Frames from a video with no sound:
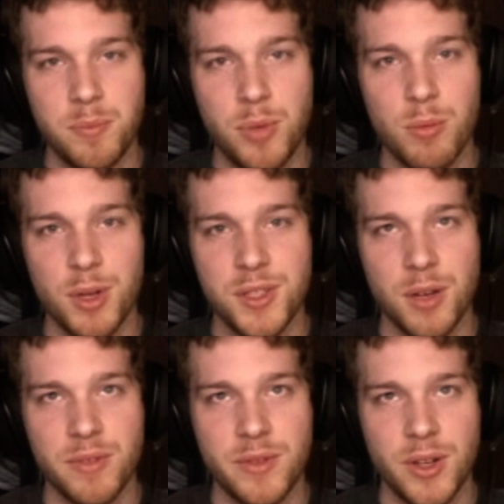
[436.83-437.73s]
put
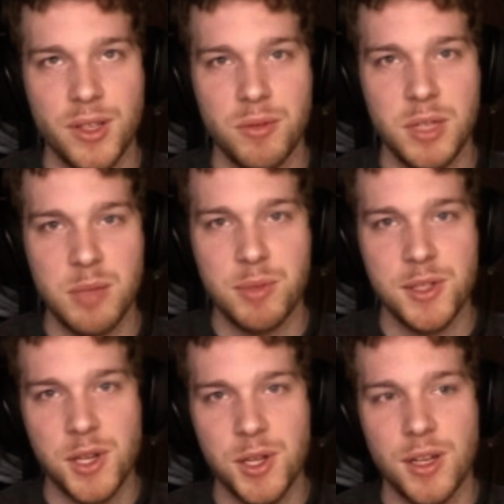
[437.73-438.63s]
myself in a very unique
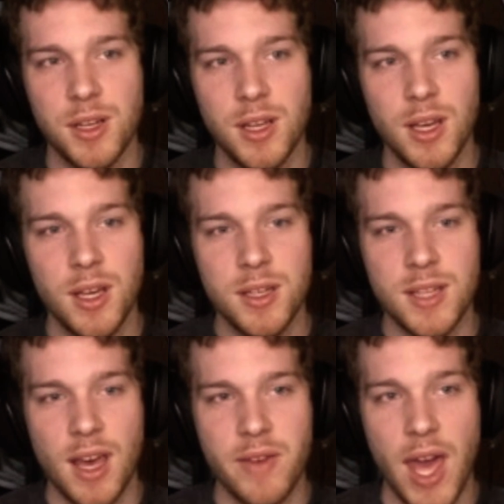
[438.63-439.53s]
position
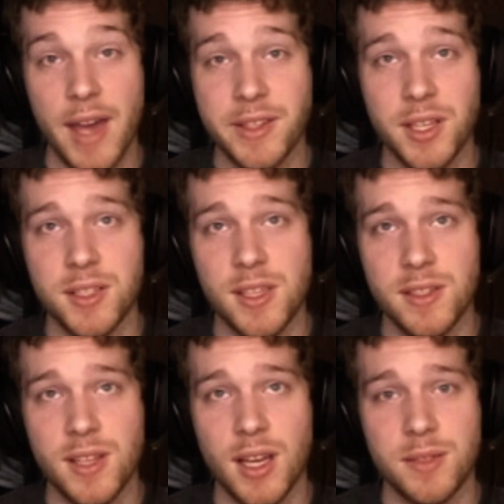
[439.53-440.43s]
to have access to
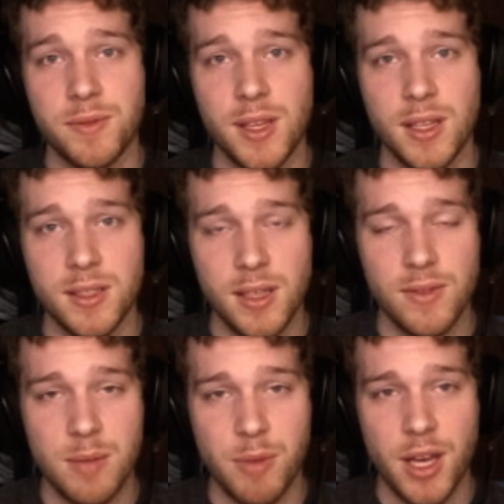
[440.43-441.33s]
these kinds of things,
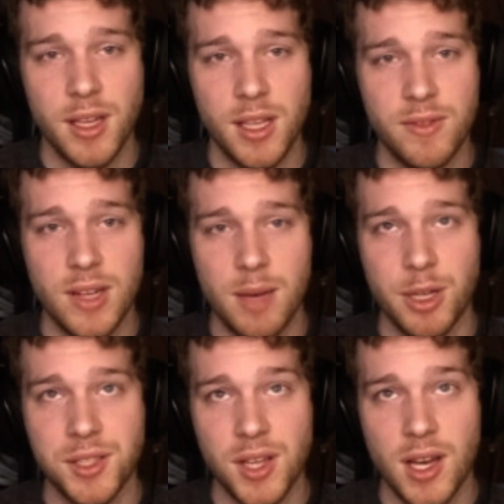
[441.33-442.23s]
even at
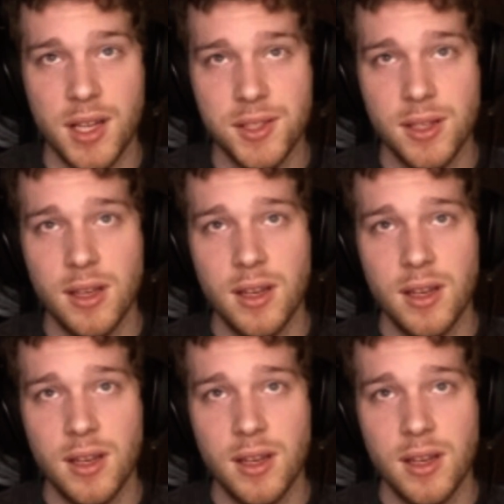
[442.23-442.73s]
my size.